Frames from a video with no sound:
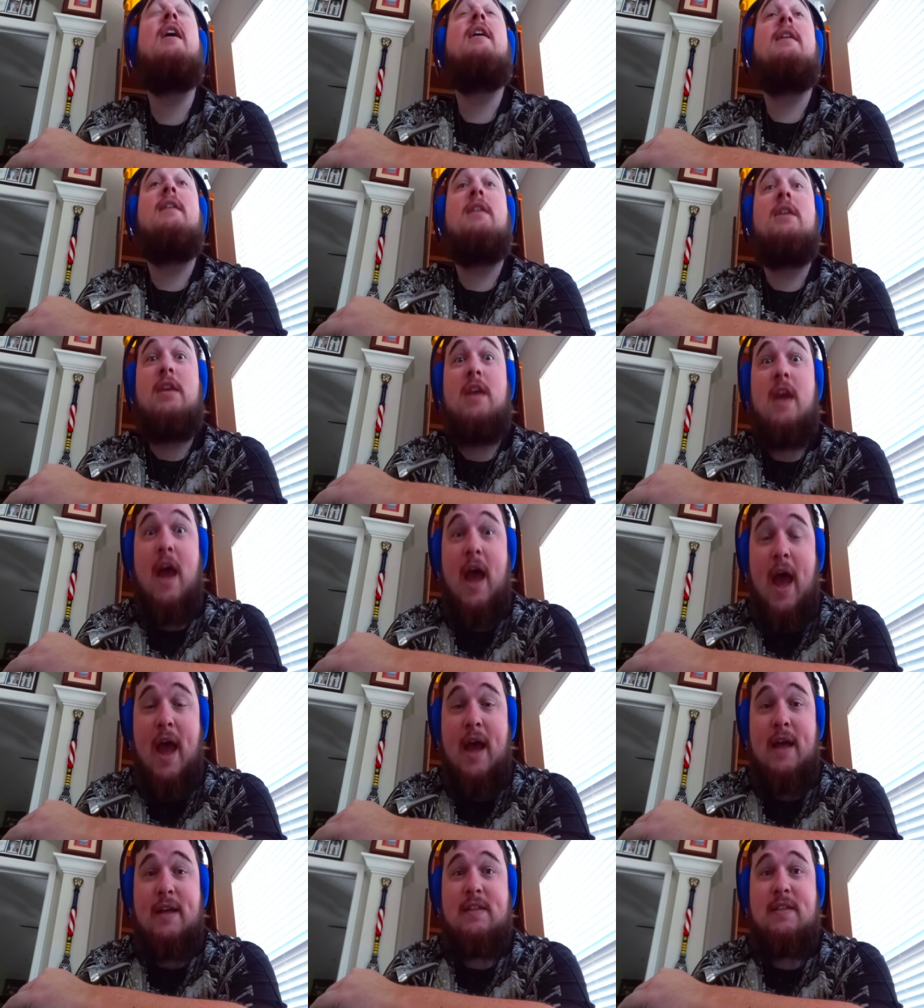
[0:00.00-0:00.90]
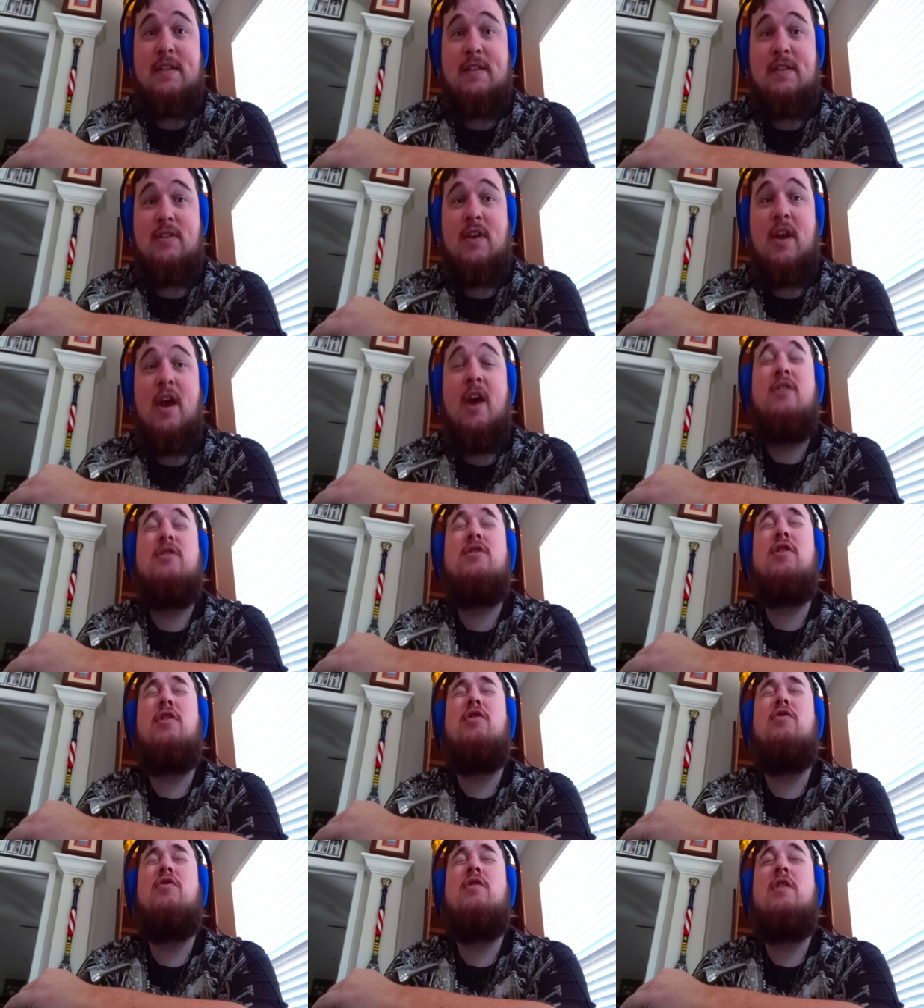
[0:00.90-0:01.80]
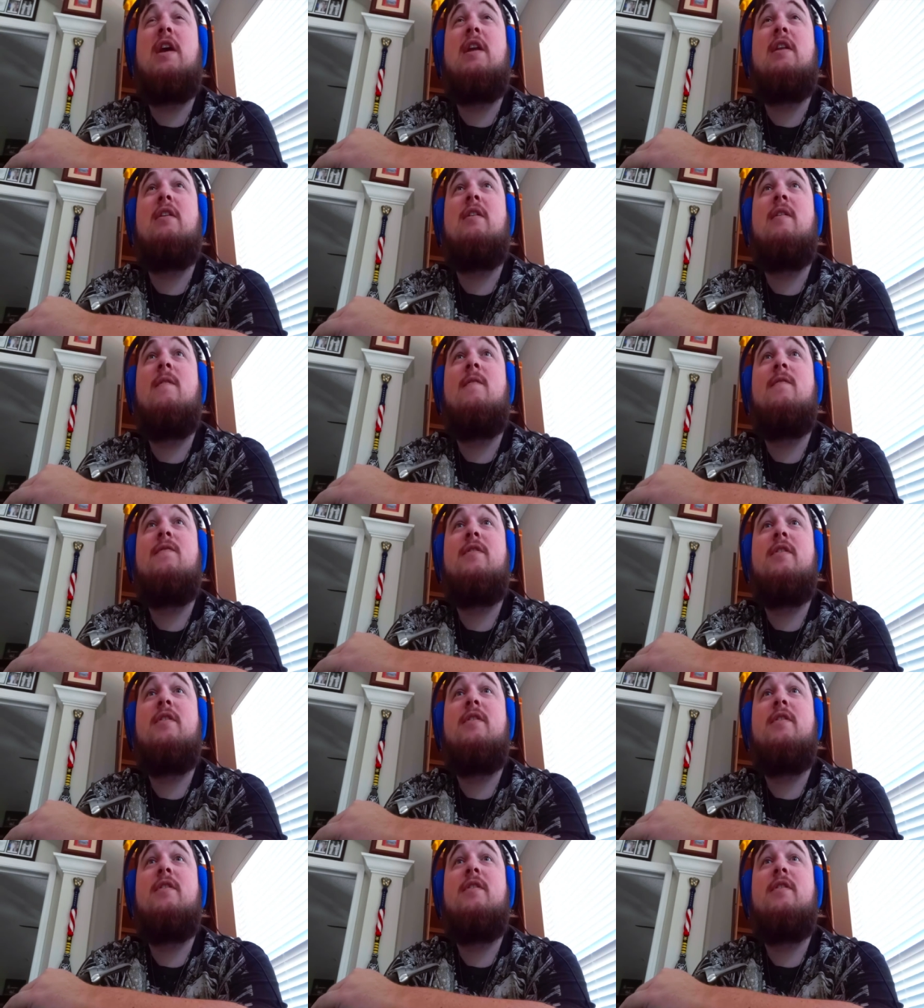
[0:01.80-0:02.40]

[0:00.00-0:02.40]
Yes so you can